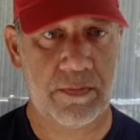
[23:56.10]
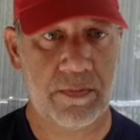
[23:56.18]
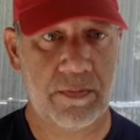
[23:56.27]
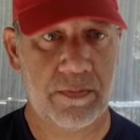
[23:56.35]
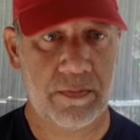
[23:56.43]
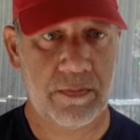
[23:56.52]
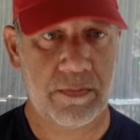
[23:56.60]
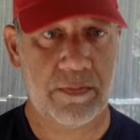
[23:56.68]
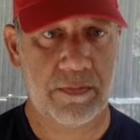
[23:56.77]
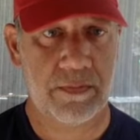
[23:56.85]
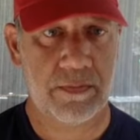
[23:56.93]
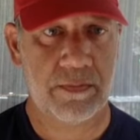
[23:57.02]

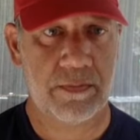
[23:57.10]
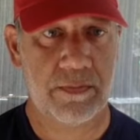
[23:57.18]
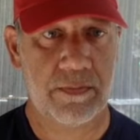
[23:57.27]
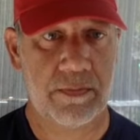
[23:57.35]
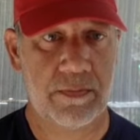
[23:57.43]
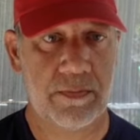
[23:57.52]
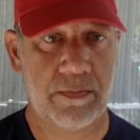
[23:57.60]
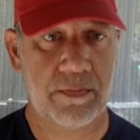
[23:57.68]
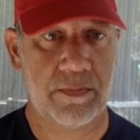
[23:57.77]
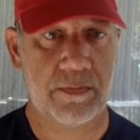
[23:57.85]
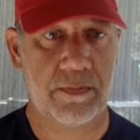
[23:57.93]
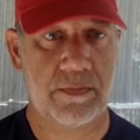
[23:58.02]

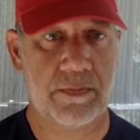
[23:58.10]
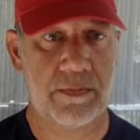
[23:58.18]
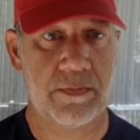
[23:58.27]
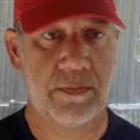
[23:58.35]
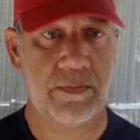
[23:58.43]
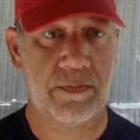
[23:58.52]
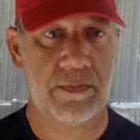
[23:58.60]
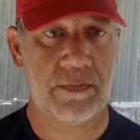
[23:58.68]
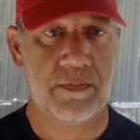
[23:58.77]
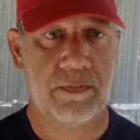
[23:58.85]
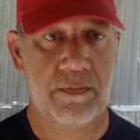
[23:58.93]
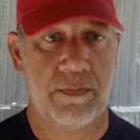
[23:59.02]

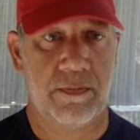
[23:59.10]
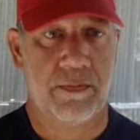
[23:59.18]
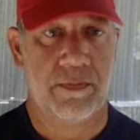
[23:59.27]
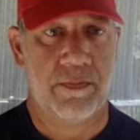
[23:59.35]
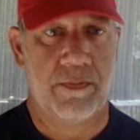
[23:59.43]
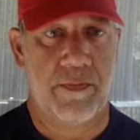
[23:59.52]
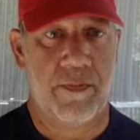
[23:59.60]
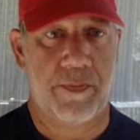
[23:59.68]
No words are spoken by the person on screen.